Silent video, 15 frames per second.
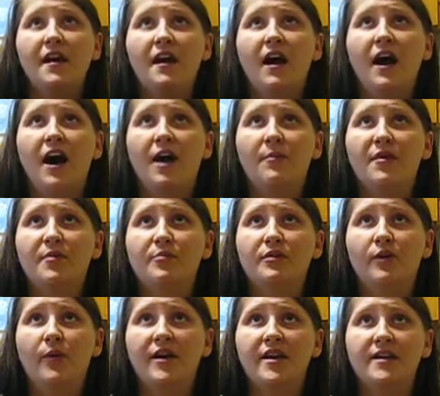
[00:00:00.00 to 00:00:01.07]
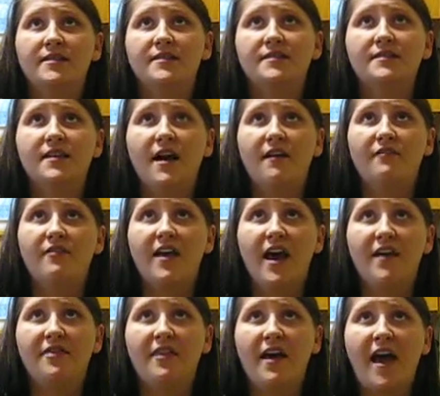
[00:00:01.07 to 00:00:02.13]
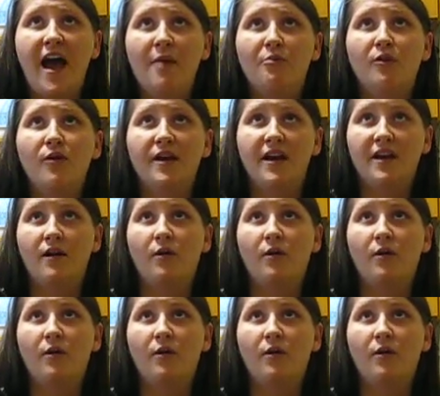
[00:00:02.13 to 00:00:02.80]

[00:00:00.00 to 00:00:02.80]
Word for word: um, employees of, at the Abqaiq